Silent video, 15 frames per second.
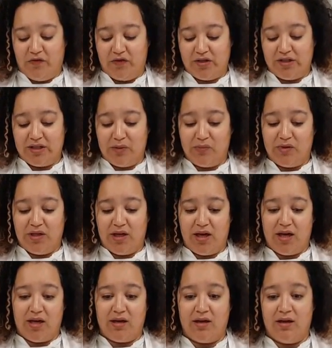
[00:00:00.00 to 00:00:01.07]
for
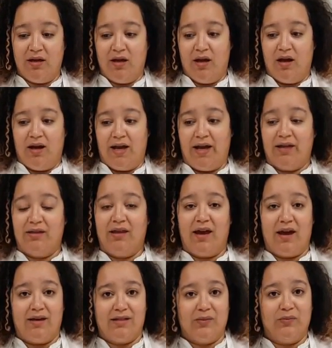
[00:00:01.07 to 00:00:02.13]
something like
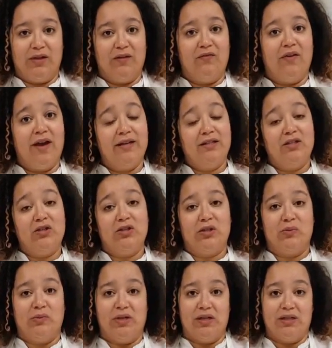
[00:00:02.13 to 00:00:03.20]
that, something fancy or
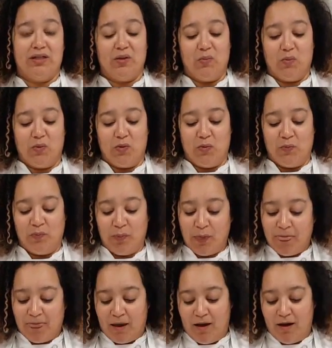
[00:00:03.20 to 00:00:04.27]
something simple.
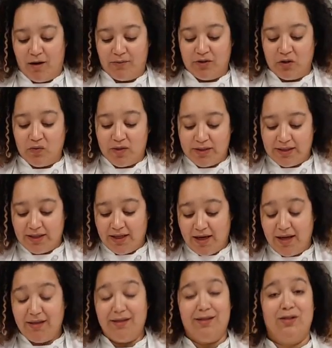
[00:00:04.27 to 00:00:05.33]
So once
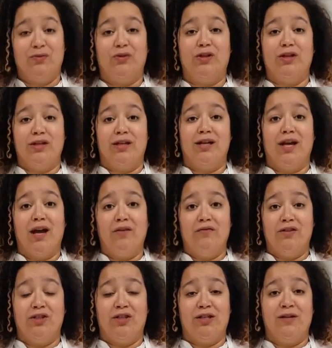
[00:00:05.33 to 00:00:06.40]
again, this is red onion
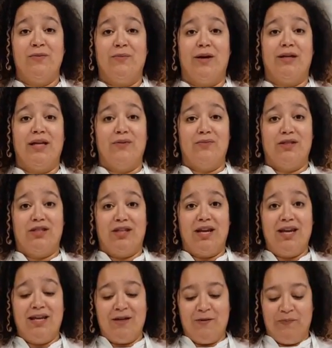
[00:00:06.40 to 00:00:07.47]
confiture. My name is
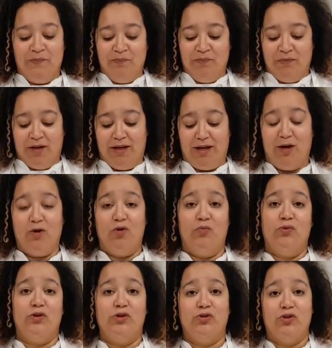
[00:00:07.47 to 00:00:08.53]
Janet, and I
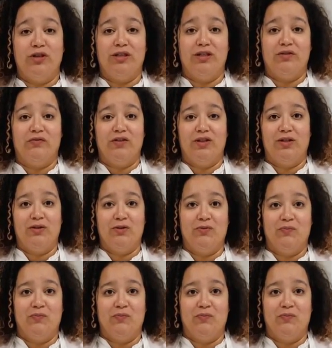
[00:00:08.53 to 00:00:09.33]
hope you enjoyed this video.